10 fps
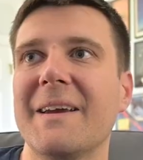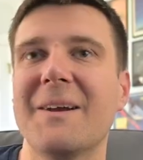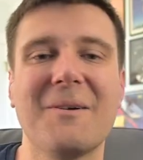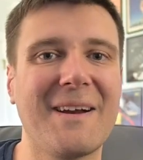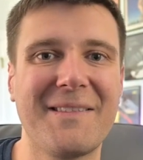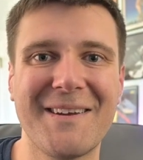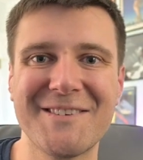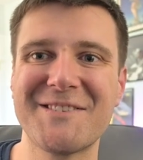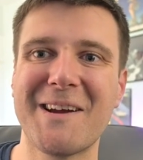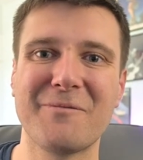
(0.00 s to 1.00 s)
You know what? I think
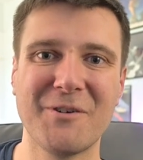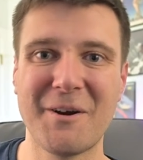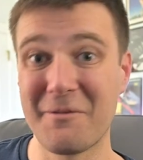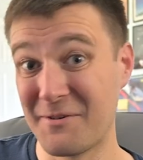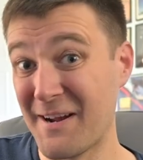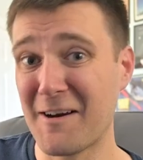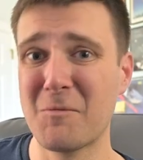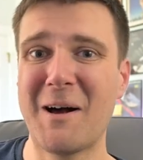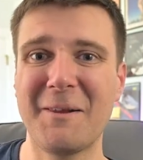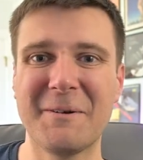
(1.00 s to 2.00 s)
it's time for another
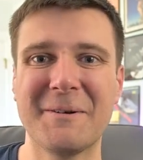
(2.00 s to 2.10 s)
Yakmala.